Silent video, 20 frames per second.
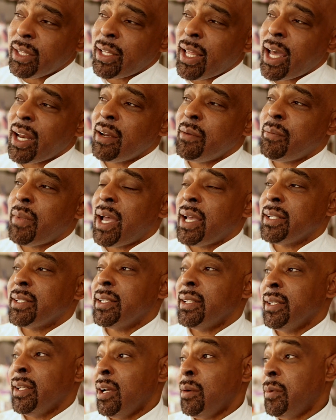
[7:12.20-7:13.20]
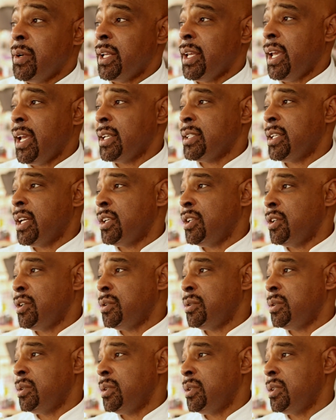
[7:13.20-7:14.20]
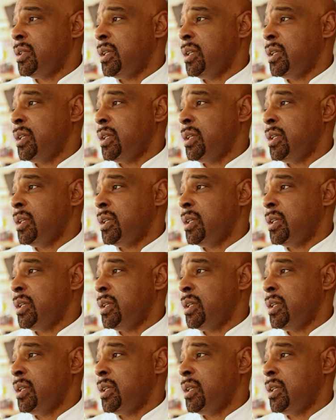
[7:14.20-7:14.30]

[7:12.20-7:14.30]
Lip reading: a lot of my celebrity cakes I don't